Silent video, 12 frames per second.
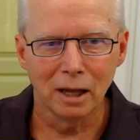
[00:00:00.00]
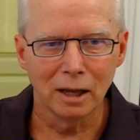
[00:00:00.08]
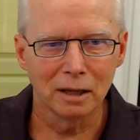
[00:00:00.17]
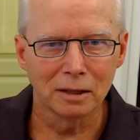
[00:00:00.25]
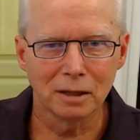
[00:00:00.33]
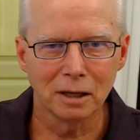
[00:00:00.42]

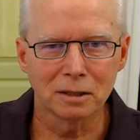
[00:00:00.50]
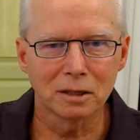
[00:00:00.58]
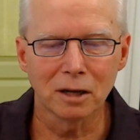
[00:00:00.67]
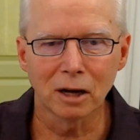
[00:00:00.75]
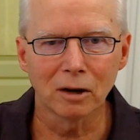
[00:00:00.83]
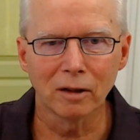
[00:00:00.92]
It, it's
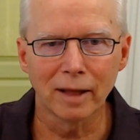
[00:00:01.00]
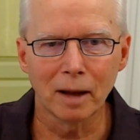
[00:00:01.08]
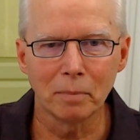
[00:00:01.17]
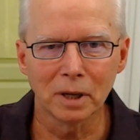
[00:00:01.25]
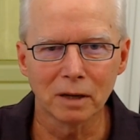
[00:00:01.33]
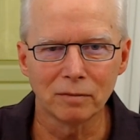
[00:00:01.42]
not all
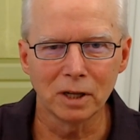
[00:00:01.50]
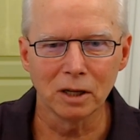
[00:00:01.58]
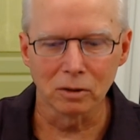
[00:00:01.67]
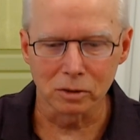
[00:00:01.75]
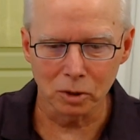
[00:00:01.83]
that big of a deal.